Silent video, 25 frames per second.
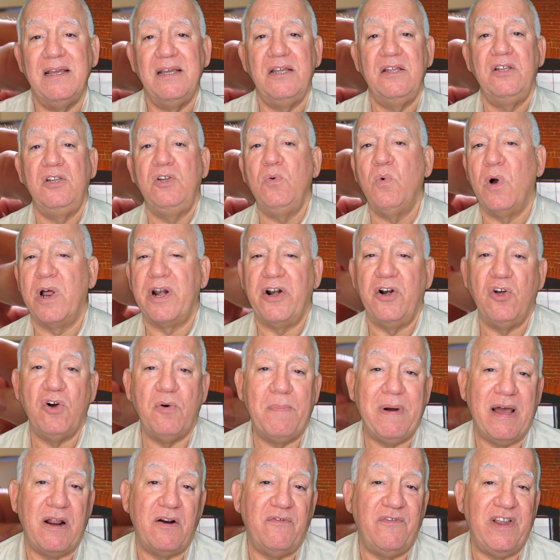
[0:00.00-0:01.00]
you want to know
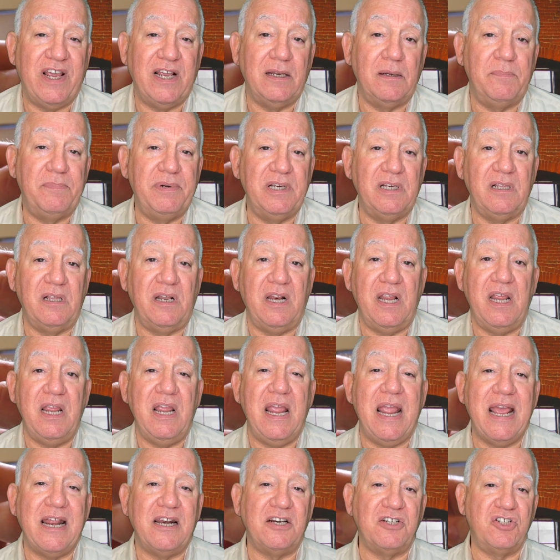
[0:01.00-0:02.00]
about
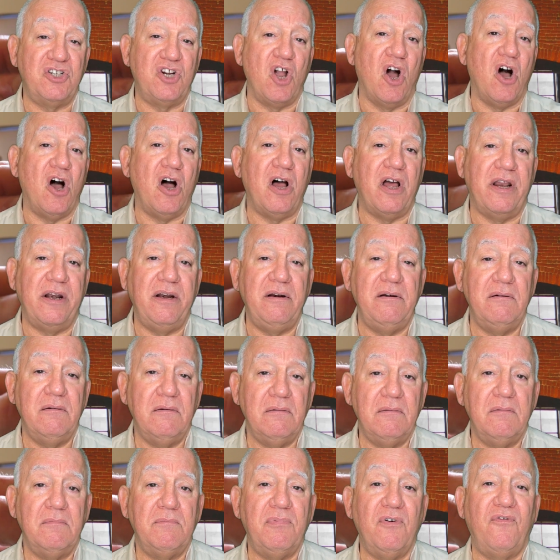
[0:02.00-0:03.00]
availability, and it's gone
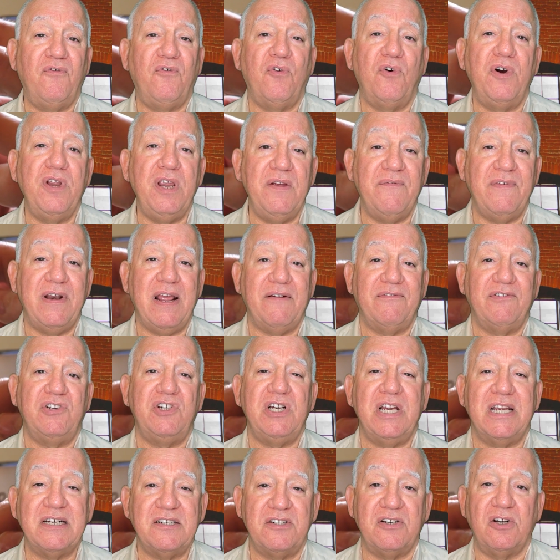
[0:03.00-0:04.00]
before you even have a
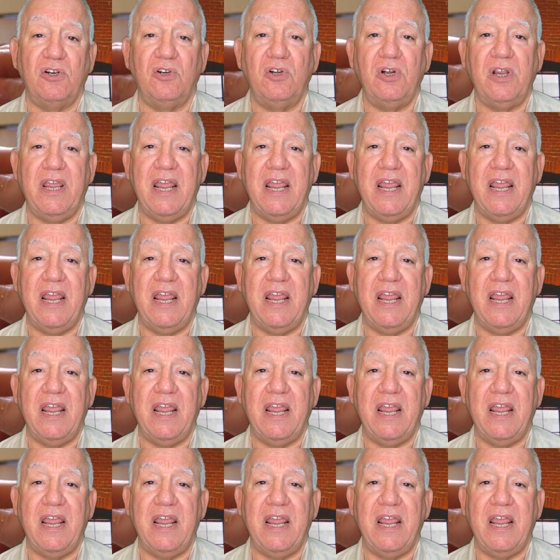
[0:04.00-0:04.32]
chance to look